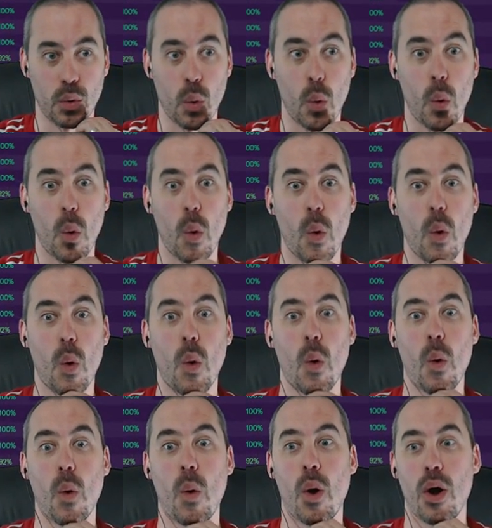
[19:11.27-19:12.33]

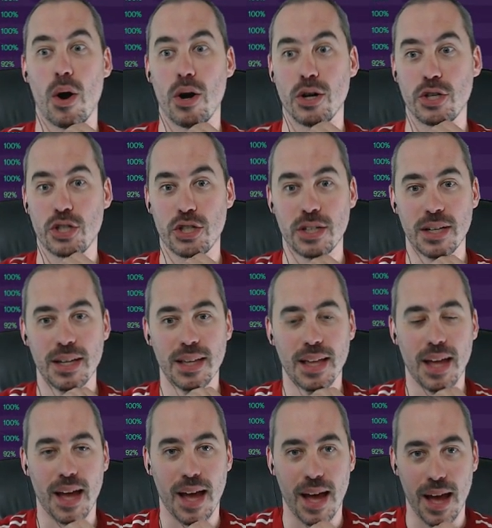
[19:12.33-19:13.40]
Oh, harsh.
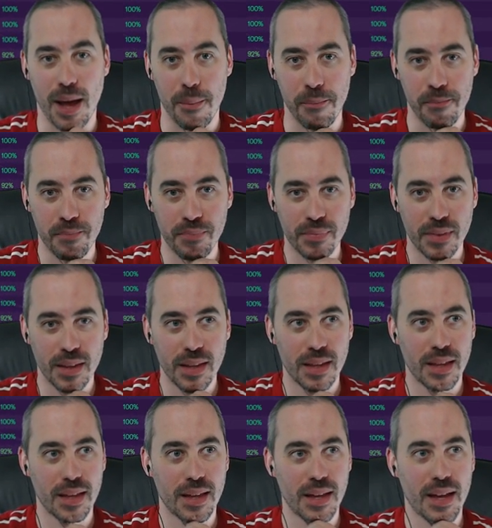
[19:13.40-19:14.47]
Um
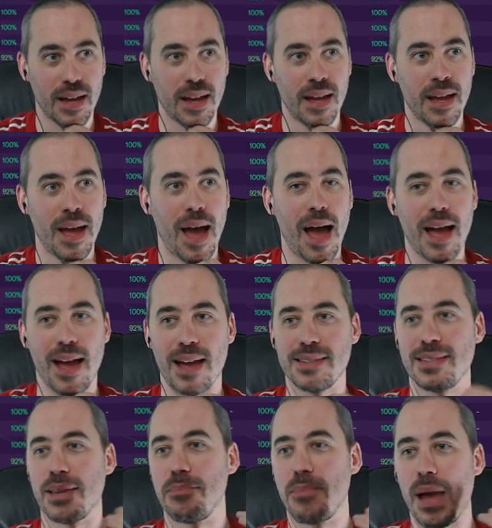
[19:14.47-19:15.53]
I, I
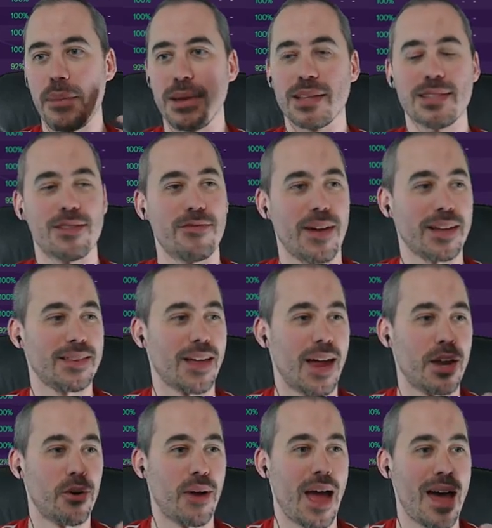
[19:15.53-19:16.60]
said maybe it's the fact that
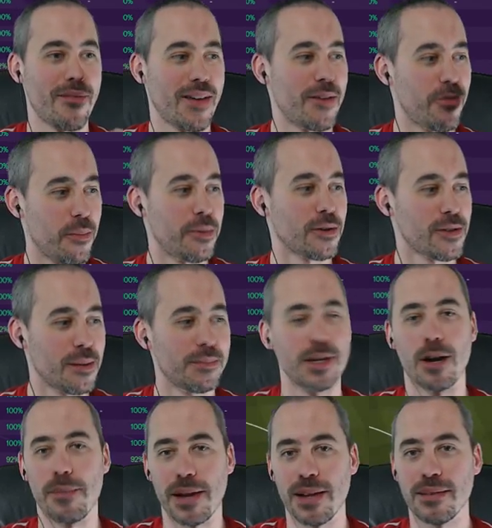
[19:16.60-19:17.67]
I don't have a football club
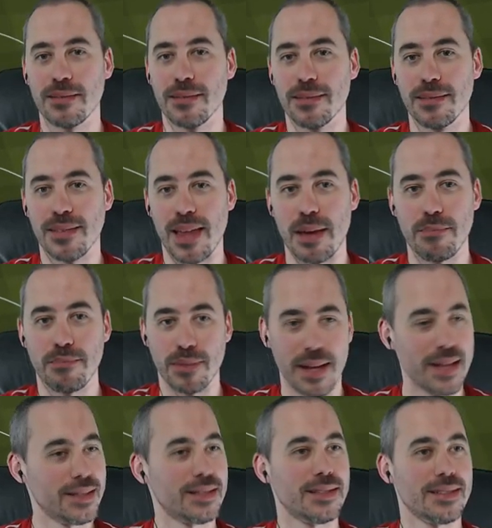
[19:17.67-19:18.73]
near me that
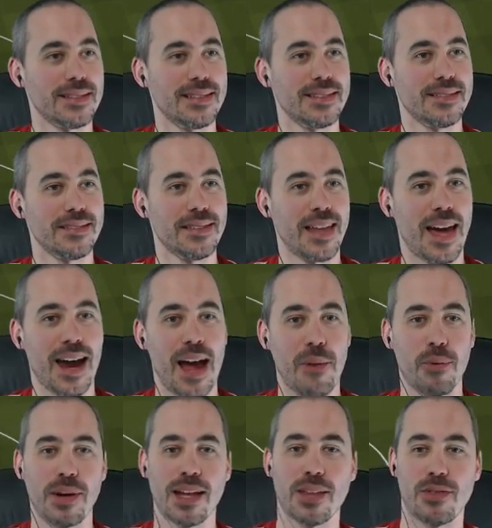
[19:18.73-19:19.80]
plays that I
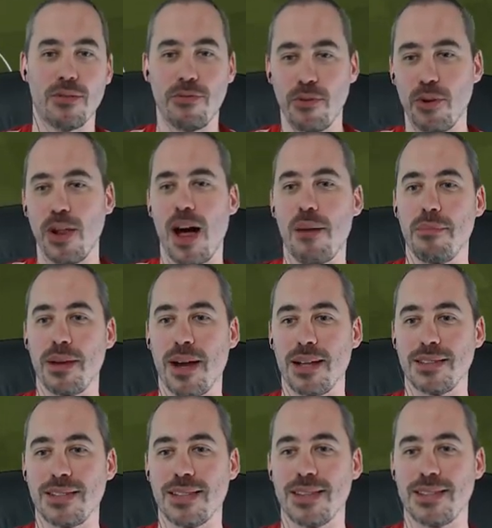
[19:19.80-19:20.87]
want to get the full
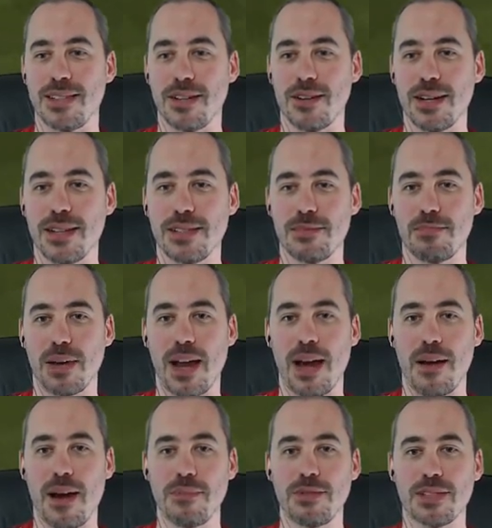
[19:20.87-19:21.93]
ambiance in the series, but I,
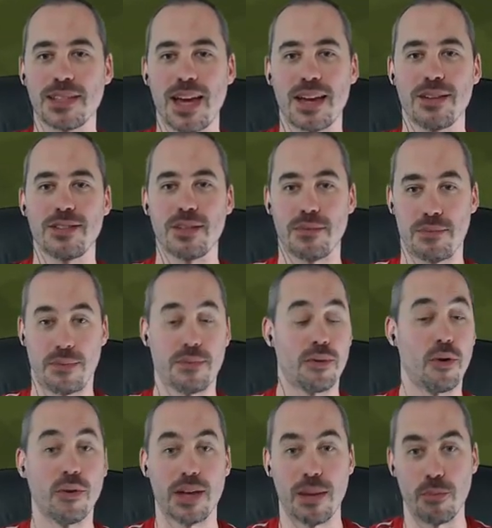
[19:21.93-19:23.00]
am just kind of
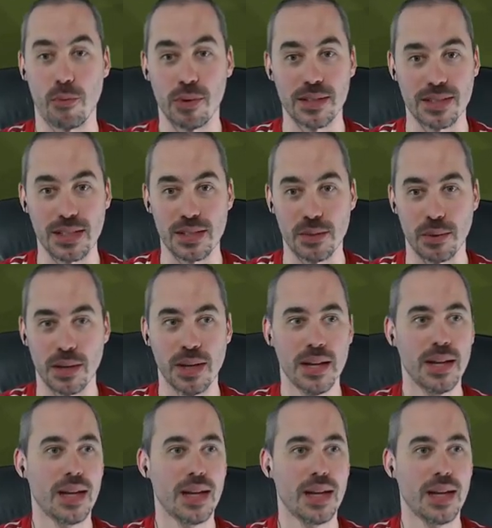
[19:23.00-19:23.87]
goalkeeper. What is he doing?